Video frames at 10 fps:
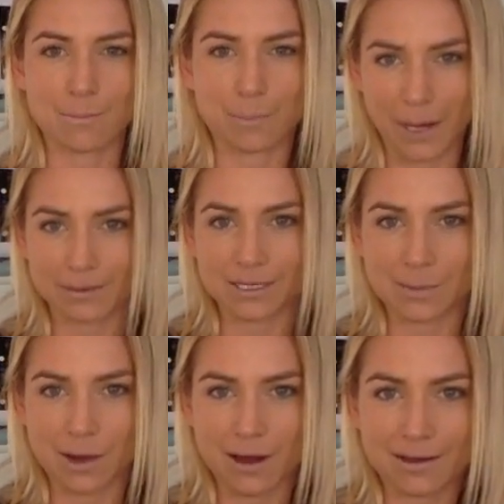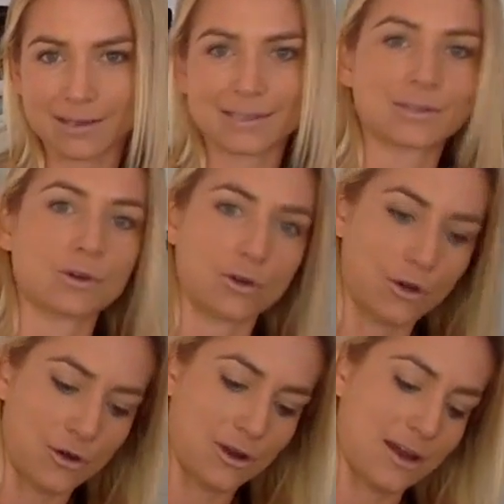Bounty bar because it's got
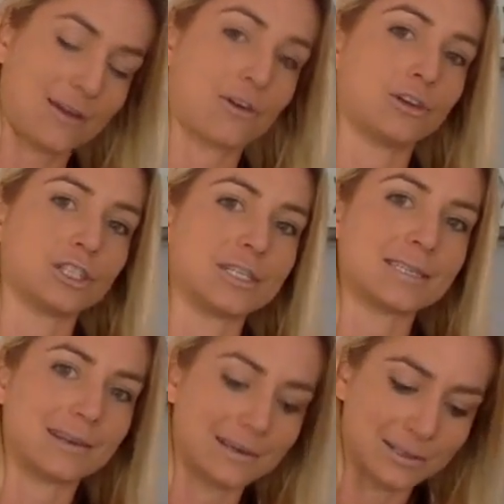coconut and gojis in it